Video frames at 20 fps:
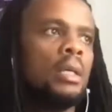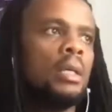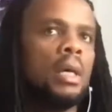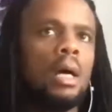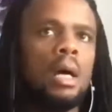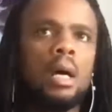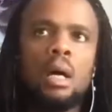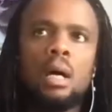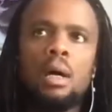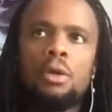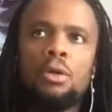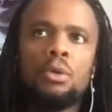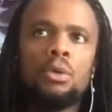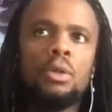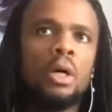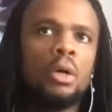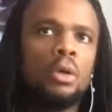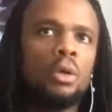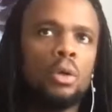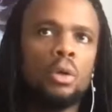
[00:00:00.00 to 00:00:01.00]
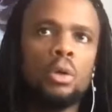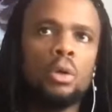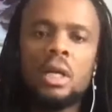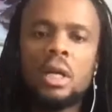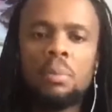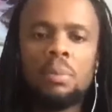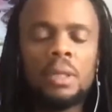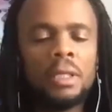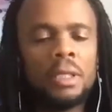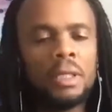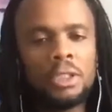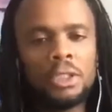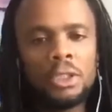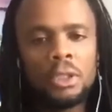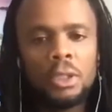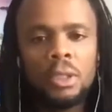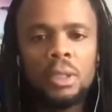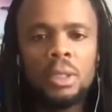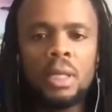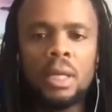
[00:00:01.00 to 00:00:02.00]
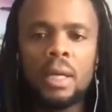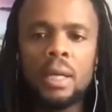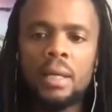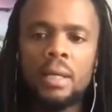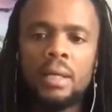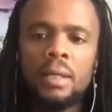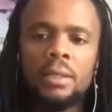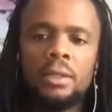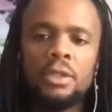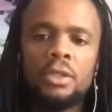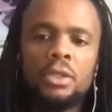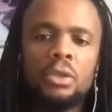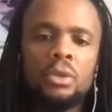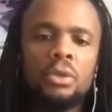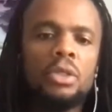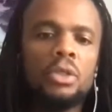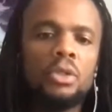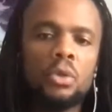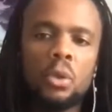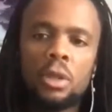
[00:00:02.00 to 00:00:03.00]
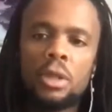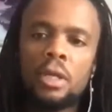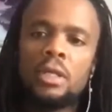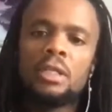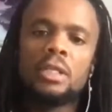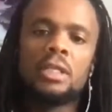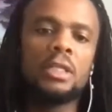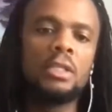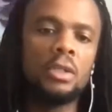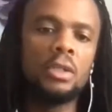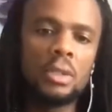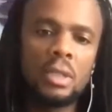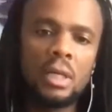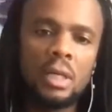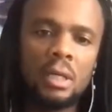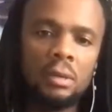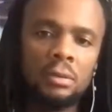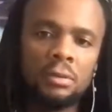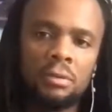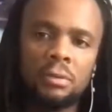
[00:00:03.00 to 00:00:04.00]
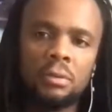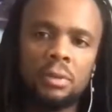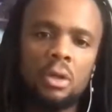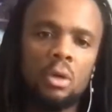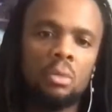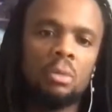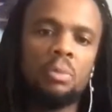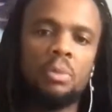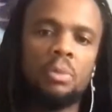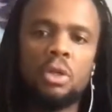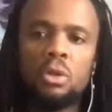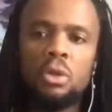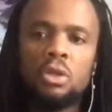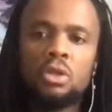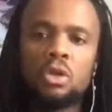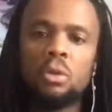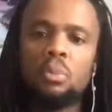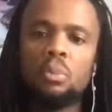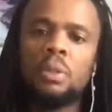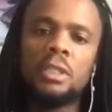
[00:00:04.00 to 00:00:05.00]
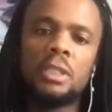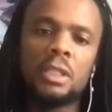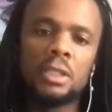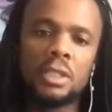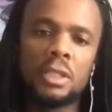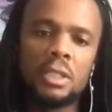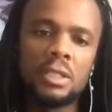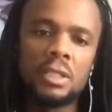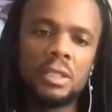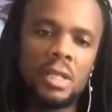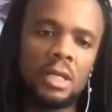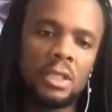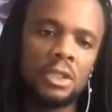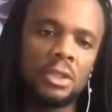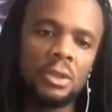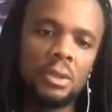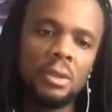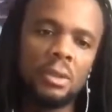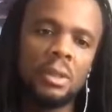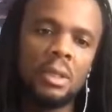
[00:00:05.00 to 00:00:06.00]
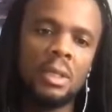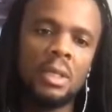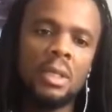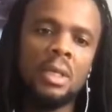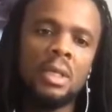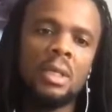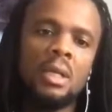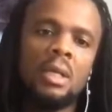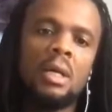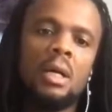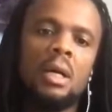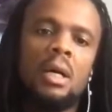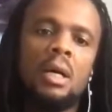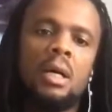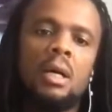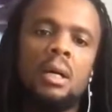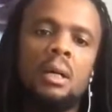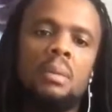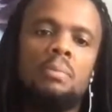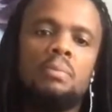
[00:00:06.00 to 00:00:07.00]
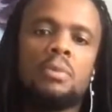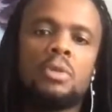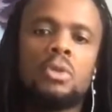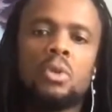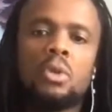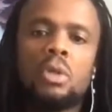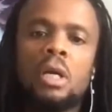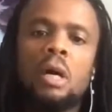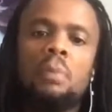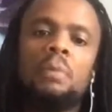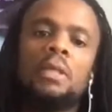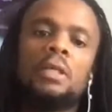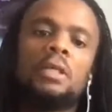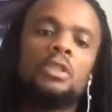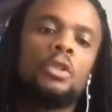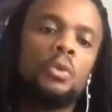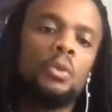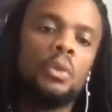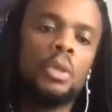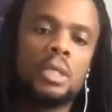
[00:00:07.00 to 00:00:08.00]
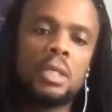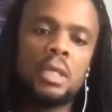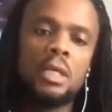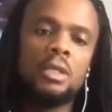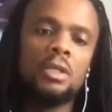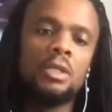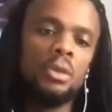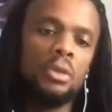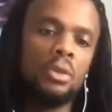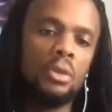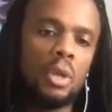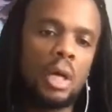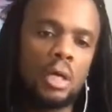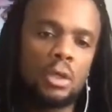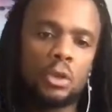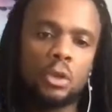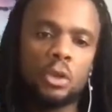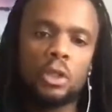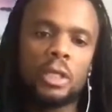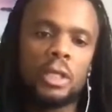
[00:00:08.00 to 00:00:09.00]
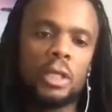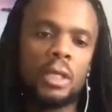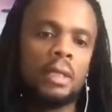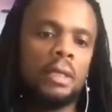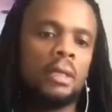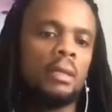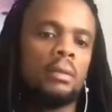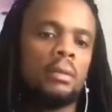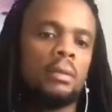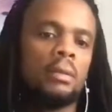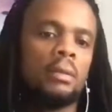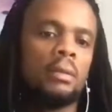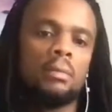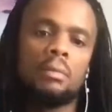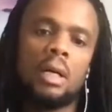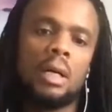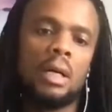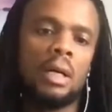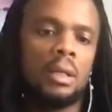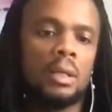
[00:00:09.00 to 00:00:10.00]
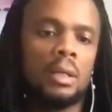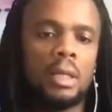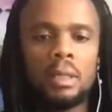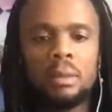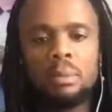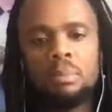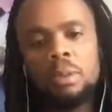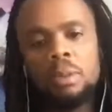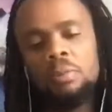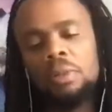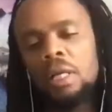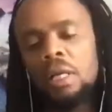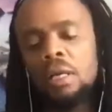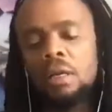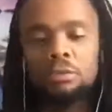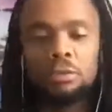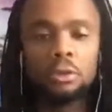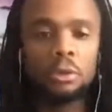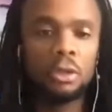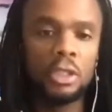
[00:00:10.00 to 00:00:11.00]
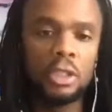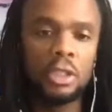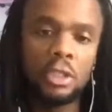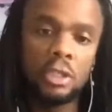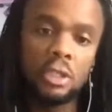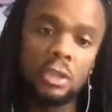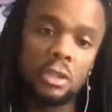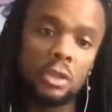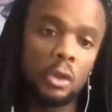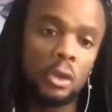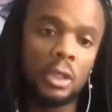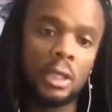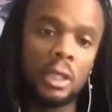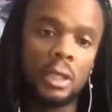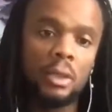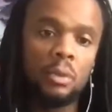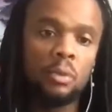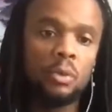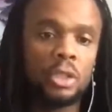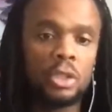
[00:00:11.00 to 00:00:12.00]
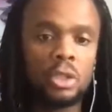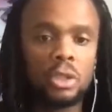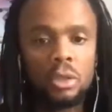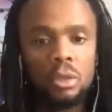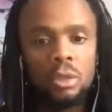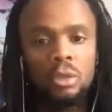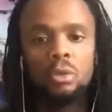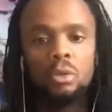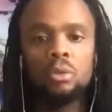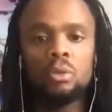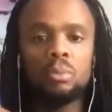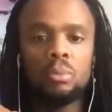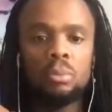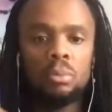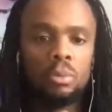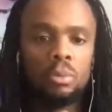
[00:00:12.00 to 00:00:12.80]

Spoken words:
you download an application and you need to authenticate yourself, or maybe you need to complete a transaction. So the application will send you a token, maybe a 4-digit token, which you